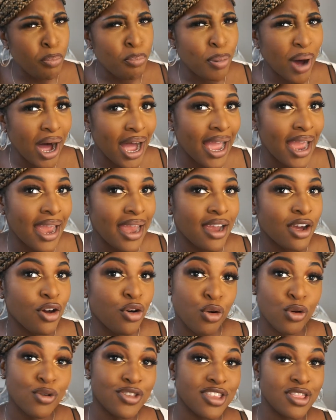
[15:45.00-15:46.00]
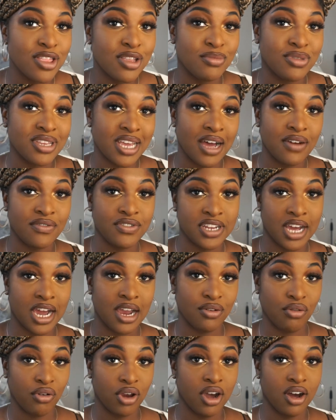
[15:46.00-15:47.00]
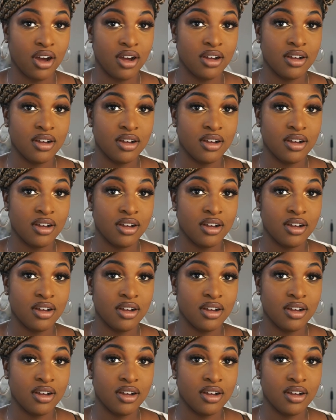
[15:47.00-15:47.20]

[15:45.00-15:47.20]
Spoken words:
by causing them to have diarrhea.